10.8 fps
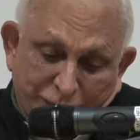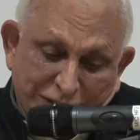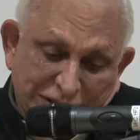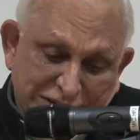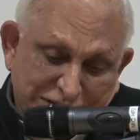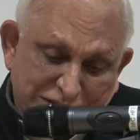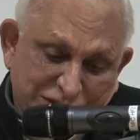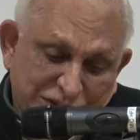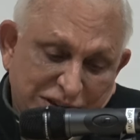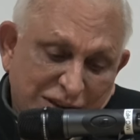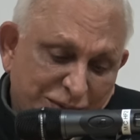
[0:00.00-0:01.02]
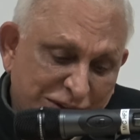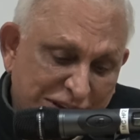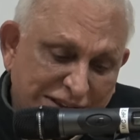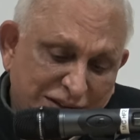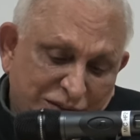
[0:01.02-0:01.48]
But Durga
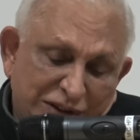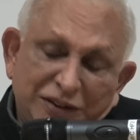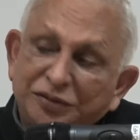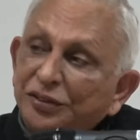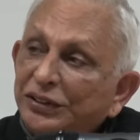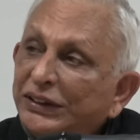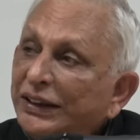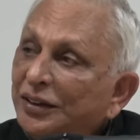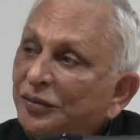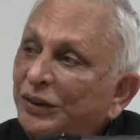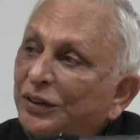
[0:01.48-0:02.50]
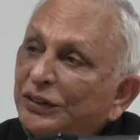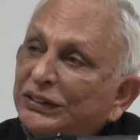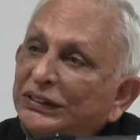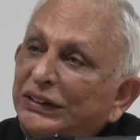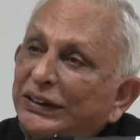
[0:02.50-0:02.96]
Puja is a wonderful thing
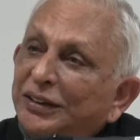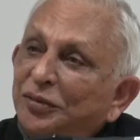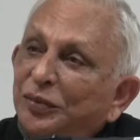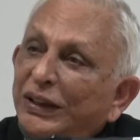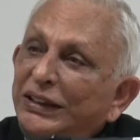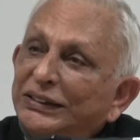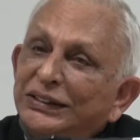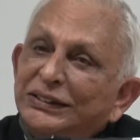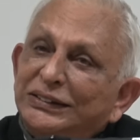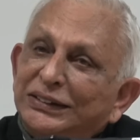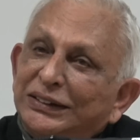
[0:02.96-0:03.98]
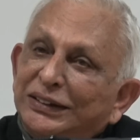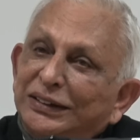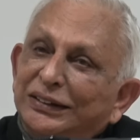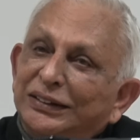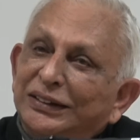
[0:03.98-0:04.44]
because it places
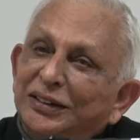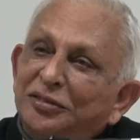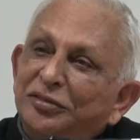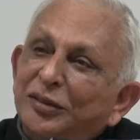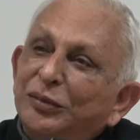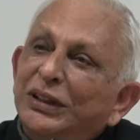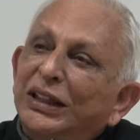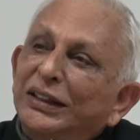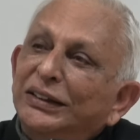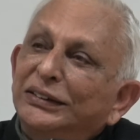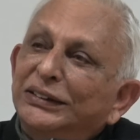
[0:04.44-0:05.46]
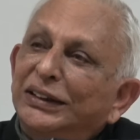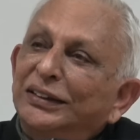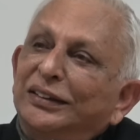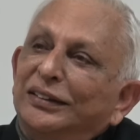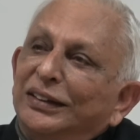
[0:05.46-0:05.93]
the feminine
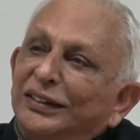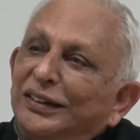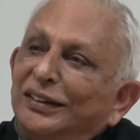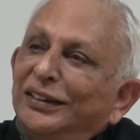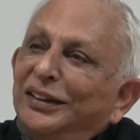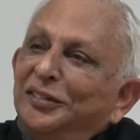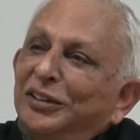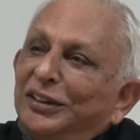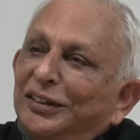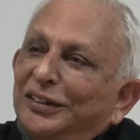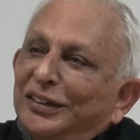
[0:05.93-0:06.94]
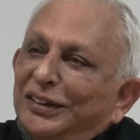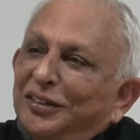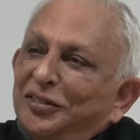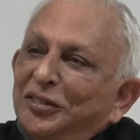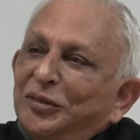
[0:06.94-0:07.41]
gender at a high level.
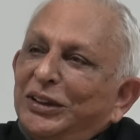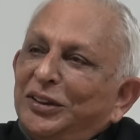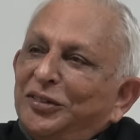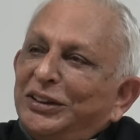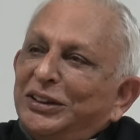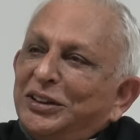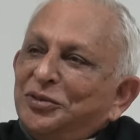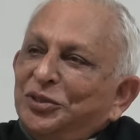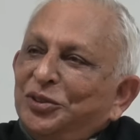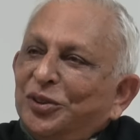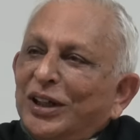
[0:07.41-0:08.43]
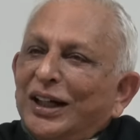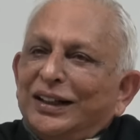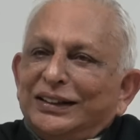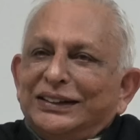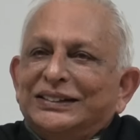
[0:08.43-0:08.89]
Everybody worships
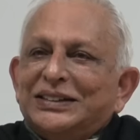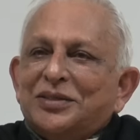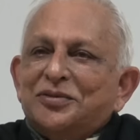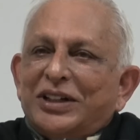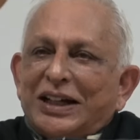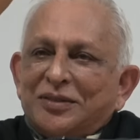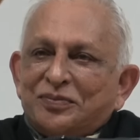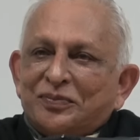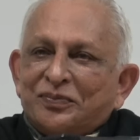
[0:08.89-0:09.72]
Durga in some way.